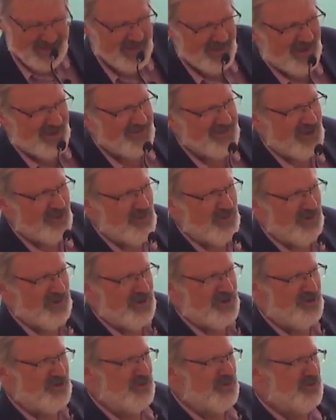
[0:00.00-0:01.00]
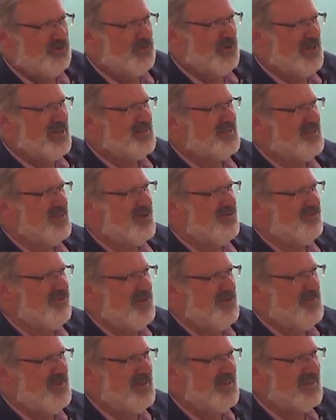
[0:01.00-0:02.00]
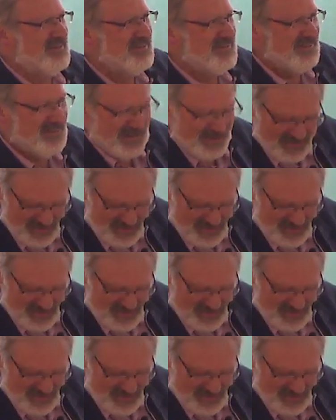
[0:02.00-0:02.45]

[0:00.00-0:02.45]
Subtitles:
I thought we were going to do a duet there for a minute. I